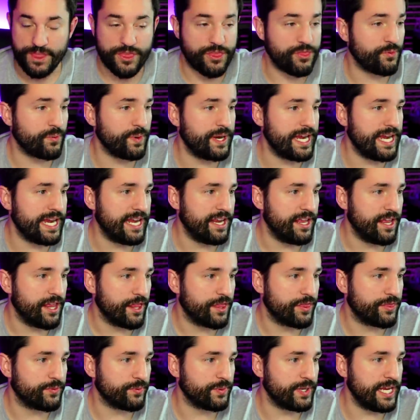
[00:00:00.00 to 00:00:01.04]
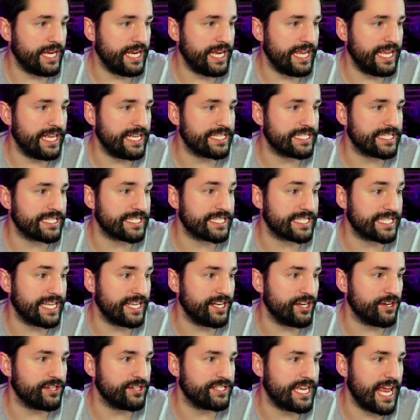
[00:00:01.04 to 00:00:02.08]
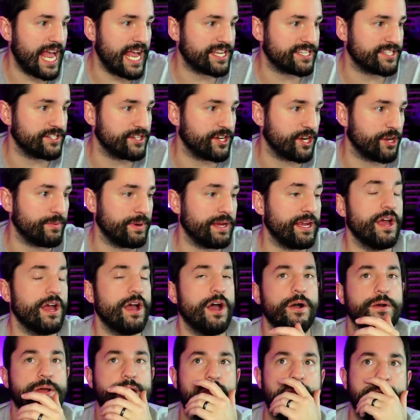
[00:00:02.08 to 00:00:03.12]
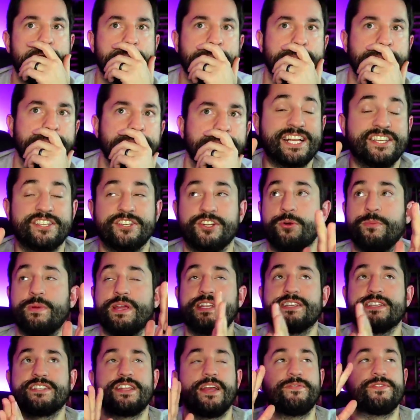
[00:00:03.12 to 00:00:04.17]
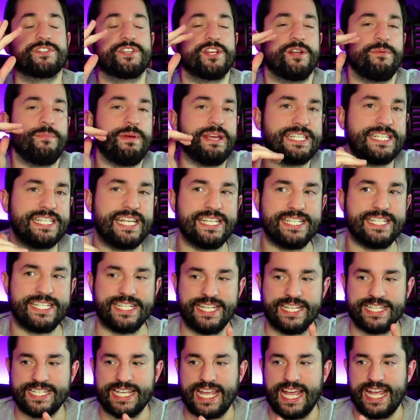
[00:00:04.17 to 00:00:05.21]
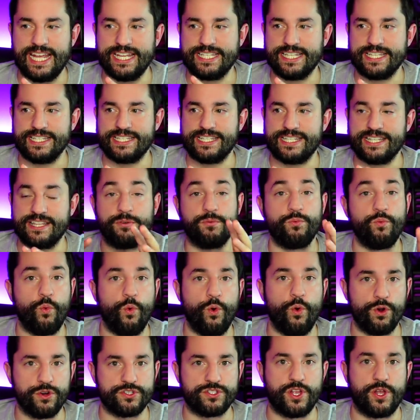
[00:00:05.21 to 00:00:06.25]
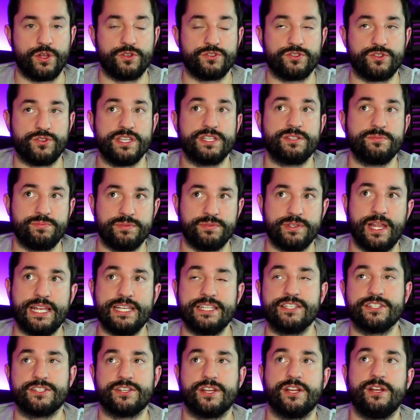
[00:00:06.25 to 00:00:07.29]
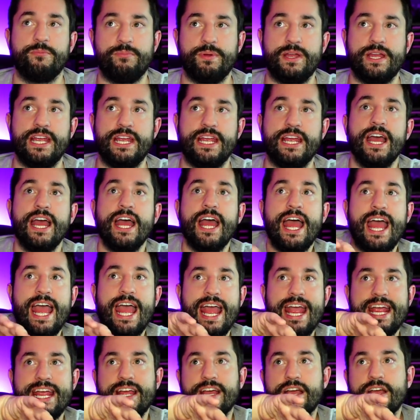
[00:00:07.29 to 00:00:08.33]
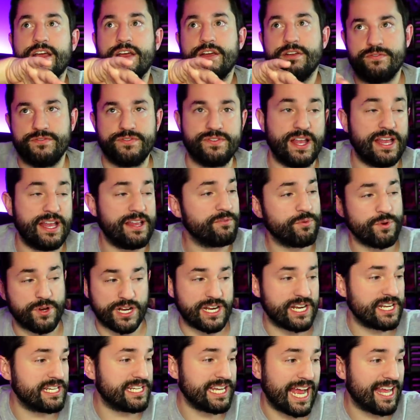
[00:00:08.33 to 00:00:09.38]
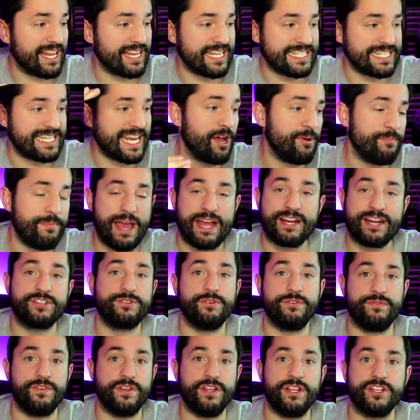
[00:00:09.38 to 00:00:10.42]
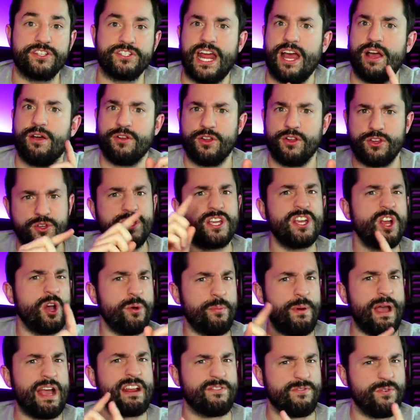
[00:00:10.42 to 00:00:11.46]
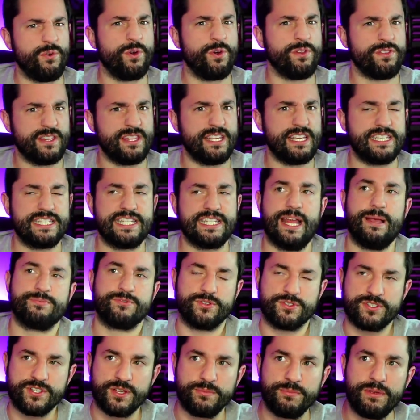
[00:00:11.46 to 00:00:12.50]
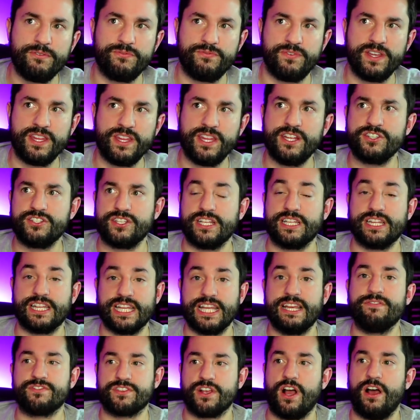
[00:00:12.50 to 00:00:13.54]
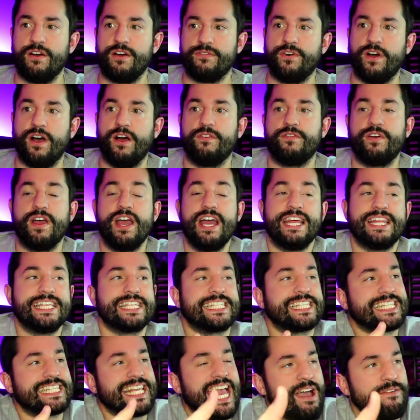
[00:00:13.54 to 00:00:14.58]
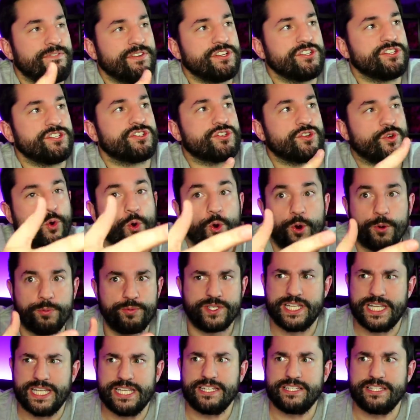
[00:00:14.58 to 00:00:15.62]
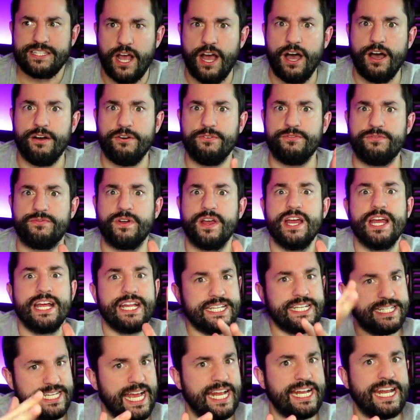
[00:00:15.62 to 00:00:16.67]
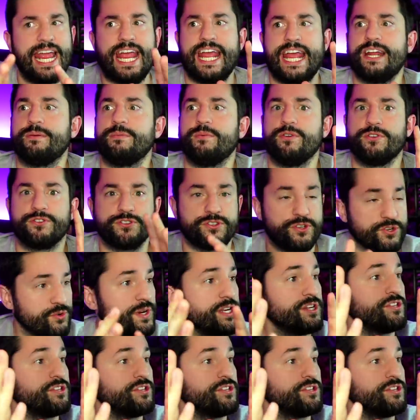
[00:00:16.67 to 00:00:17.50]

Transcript: Three, three is Skinner Taxidermy. Okay, taxidermy and stuff is going to make sense in this case because it's in the war zone. So this place is going to be a, and we're going to dial it down back to a village now. You can go back and forth on these steps. So it's going to be a village that lives off of the scavenged corpses of dead animals or